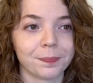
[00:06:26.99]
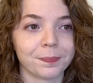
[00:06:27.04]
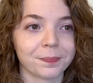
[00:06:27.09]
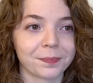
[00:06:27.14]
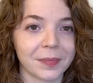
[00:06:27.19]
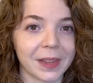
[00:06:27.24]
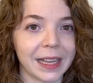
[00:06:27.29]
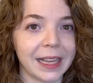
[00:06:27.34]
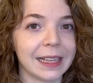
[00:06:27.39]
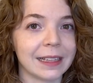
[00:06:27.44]

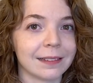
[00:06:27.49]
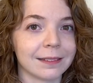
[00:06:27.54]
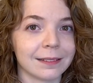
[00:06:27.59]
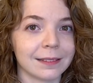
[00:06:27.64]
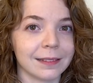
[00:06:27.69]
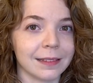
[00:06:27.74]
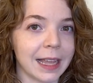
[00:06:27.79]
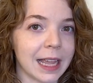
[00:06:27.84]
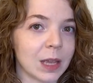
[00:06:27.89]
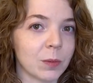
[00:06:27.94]

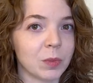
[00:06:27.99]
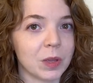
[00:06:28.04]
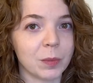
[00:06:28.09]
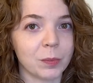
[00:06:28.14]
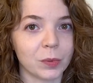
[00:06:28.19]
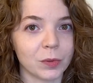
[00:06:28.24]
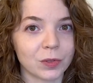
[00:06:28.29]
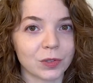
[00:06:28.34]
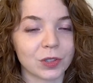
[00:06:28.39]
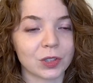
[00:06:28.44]
in lay
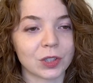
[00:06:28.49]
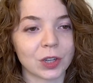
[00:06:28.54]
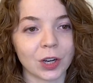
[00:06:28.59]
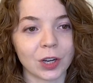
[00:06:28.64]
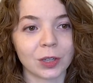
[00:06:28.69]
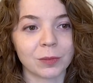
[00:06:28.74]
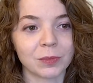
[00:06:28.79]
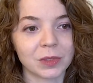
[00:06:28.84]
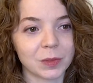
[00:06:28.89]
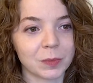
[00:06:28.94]
people's
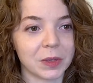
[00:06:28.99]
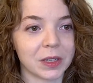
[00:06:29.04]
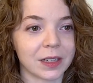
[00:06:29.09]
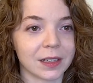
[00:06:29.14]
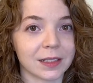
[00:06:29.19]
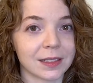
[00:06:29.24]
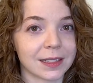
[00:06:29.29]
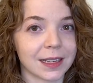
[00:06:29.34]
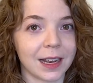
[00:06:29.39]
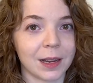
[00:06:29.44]
terms,
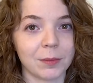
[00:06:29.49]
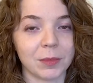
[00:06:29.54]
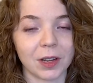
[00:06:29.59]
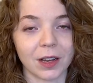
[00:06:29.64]
because I'm not a